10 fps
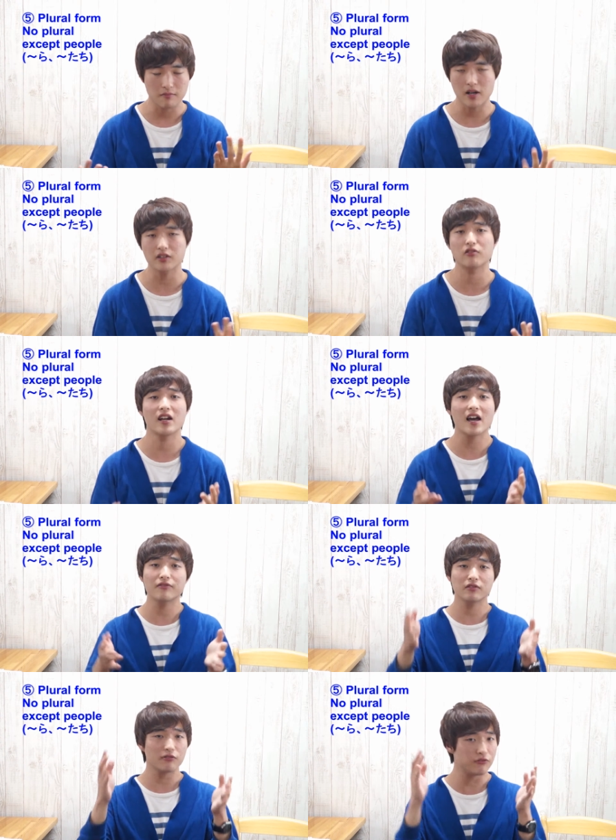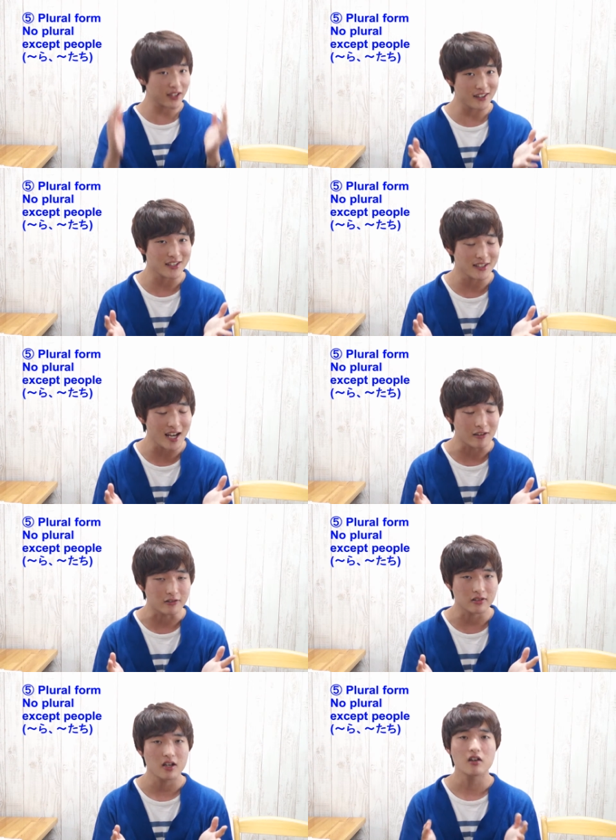but you'll have to figure this
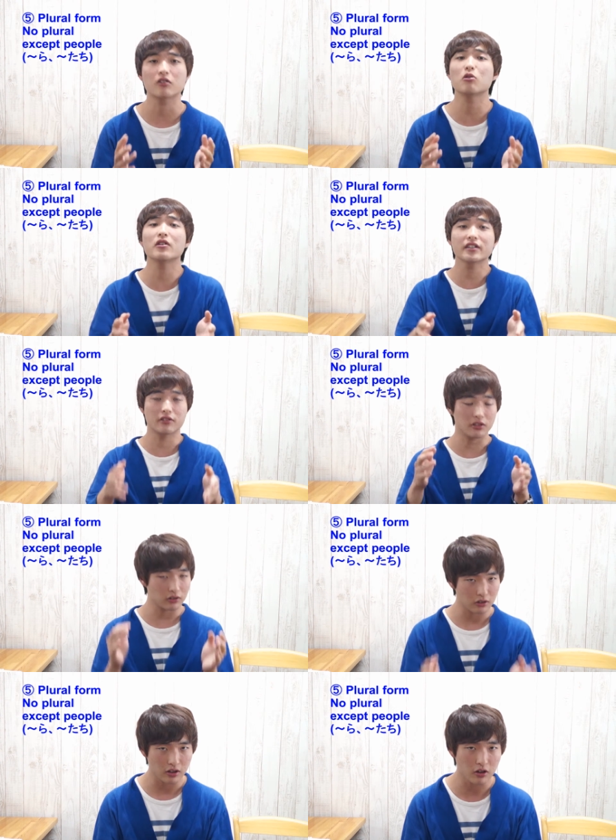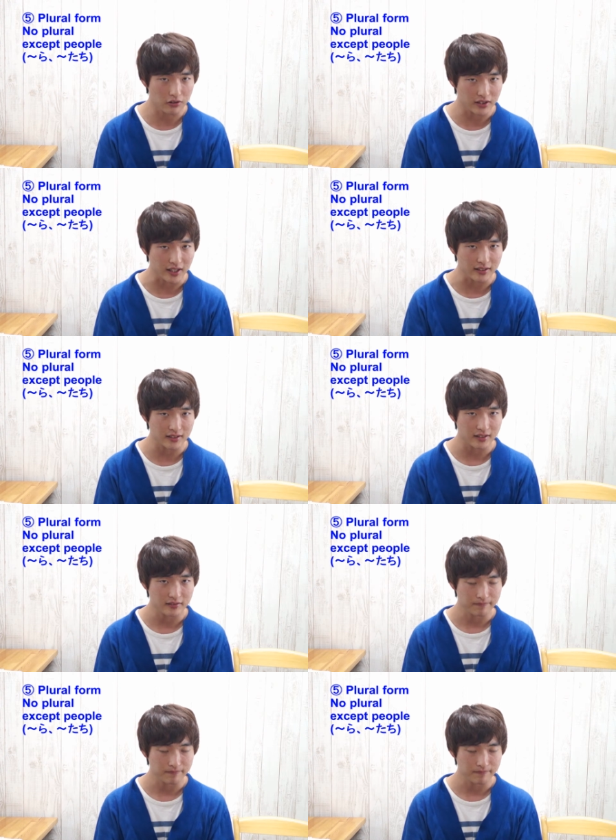out according to the context.